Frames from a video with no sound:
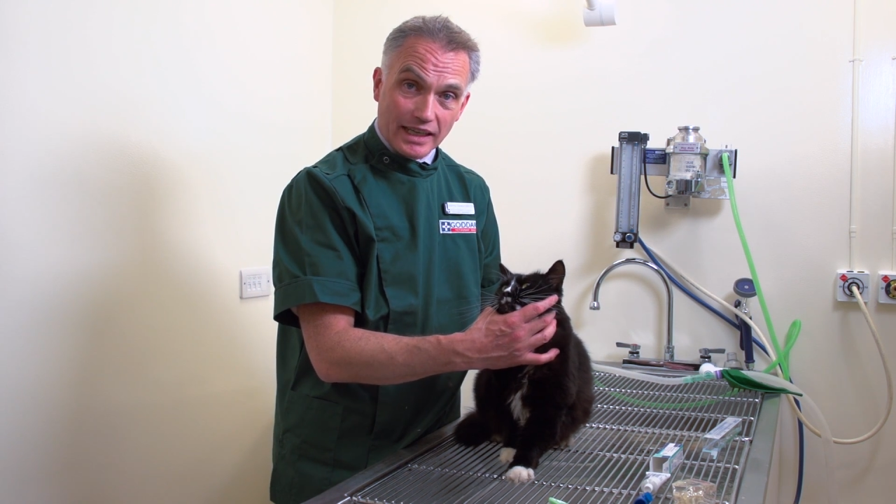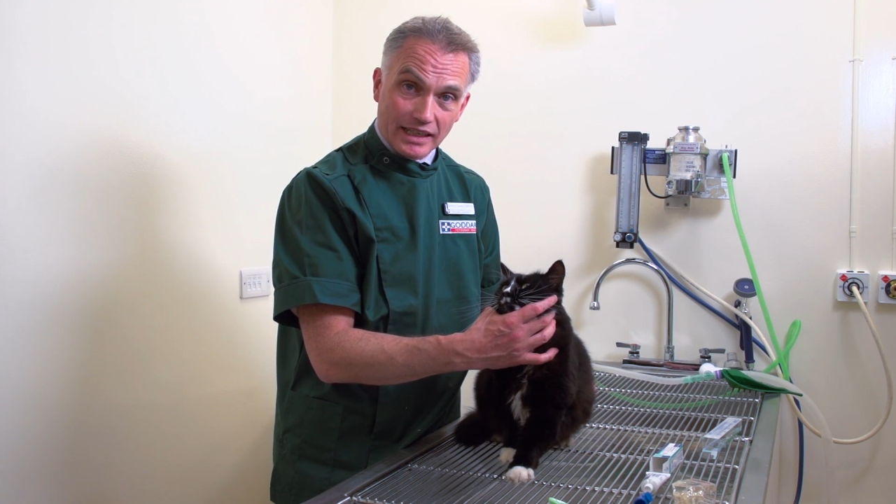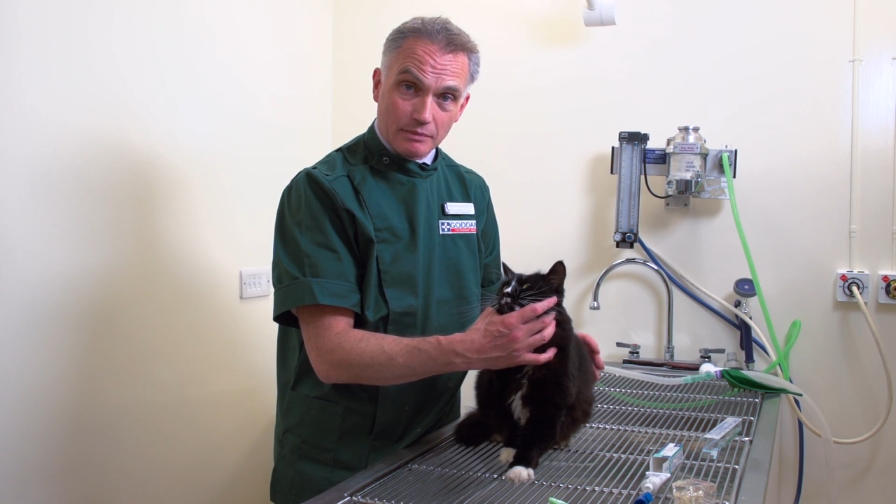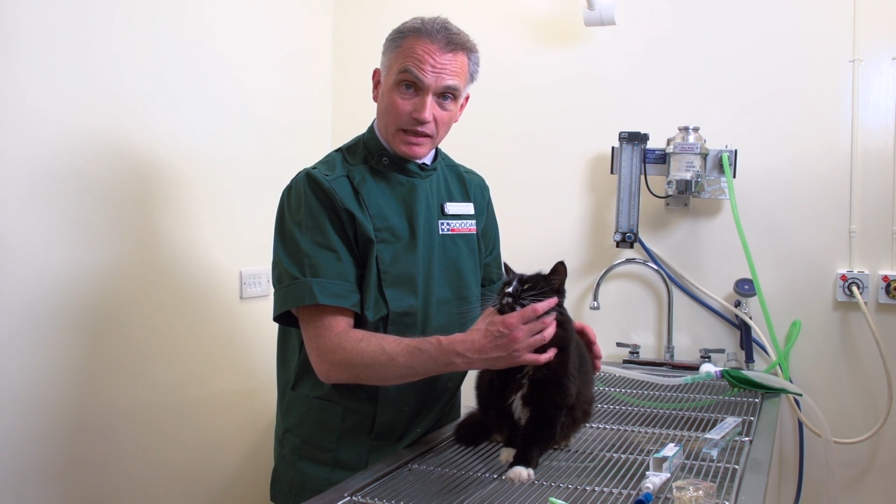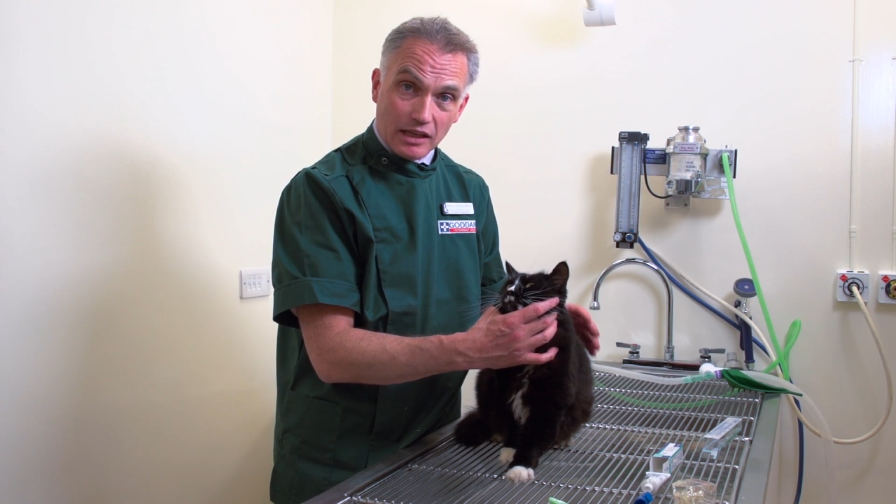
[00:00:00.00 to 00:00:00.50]

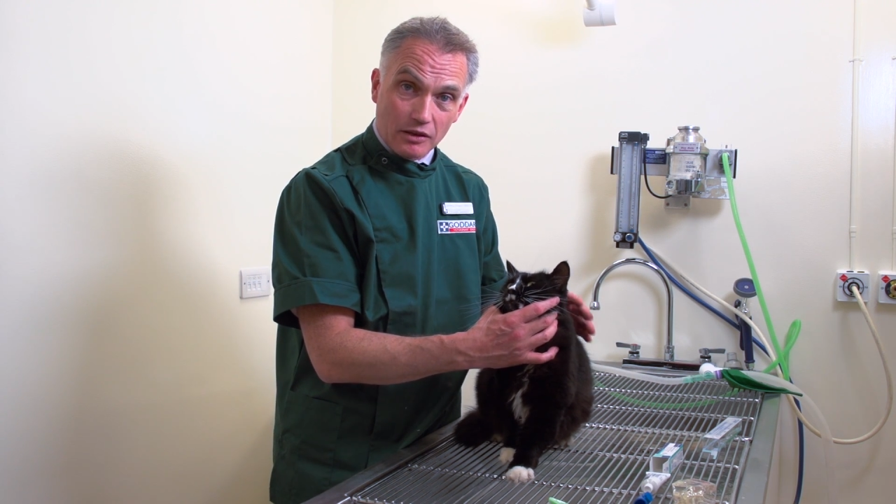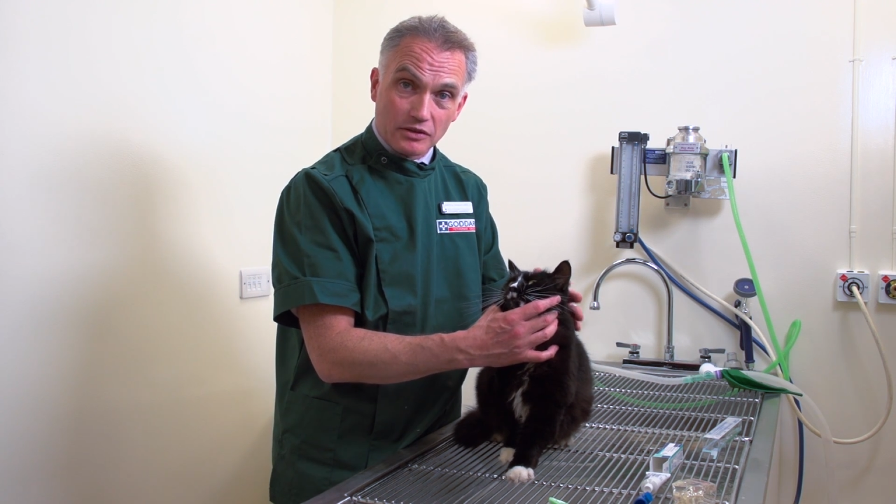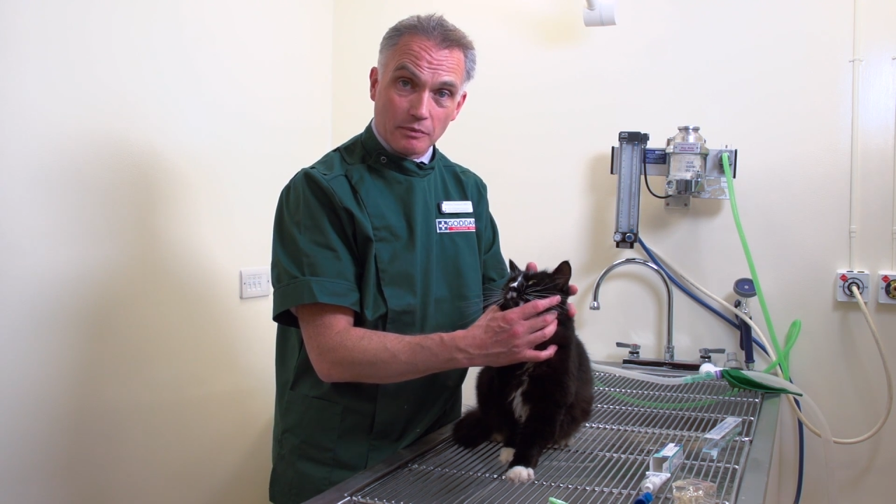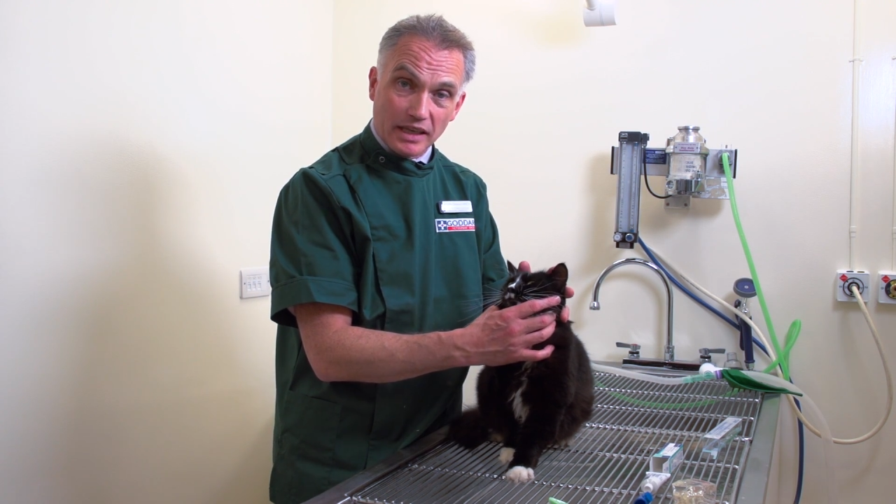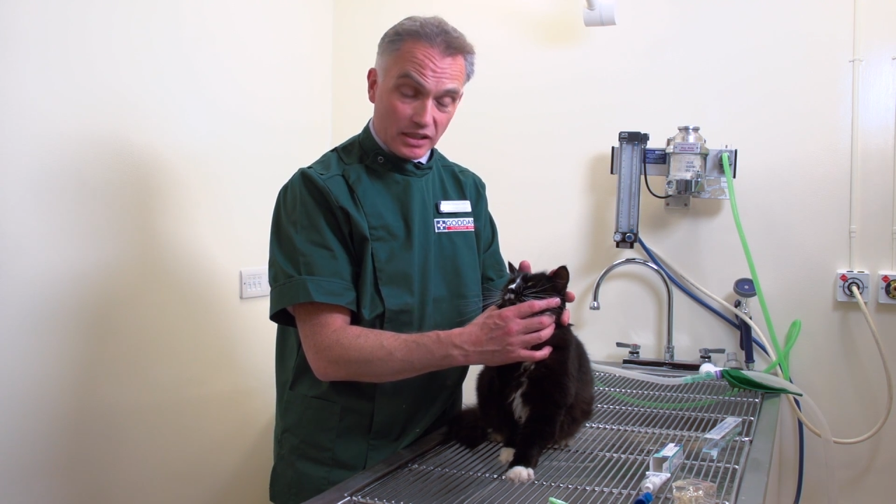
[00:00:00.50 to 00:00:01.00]
cat's
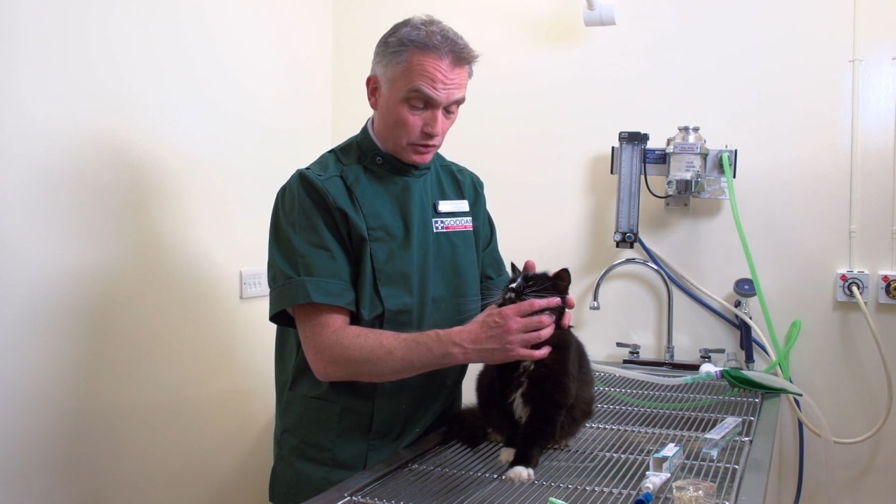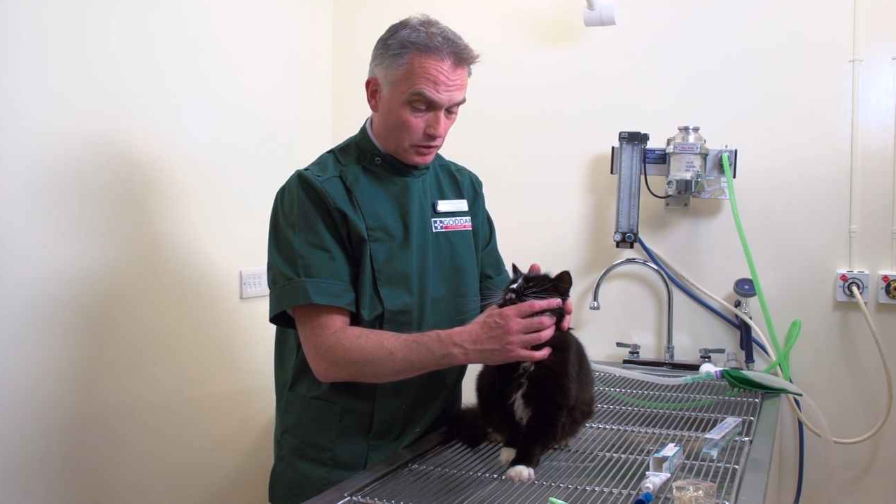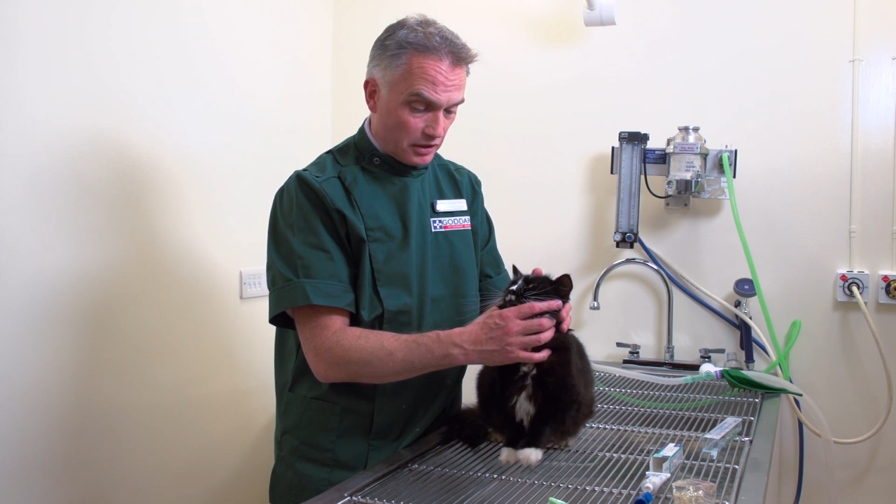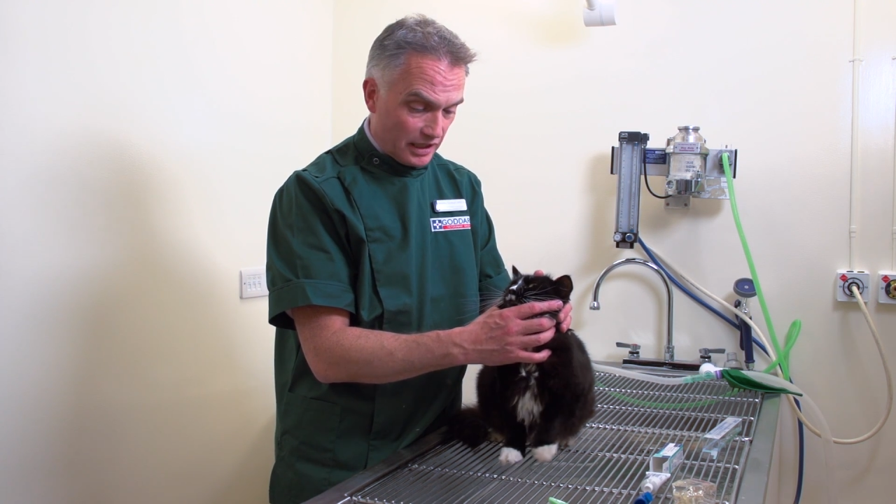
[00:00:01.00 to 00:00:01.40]
mouths and make sure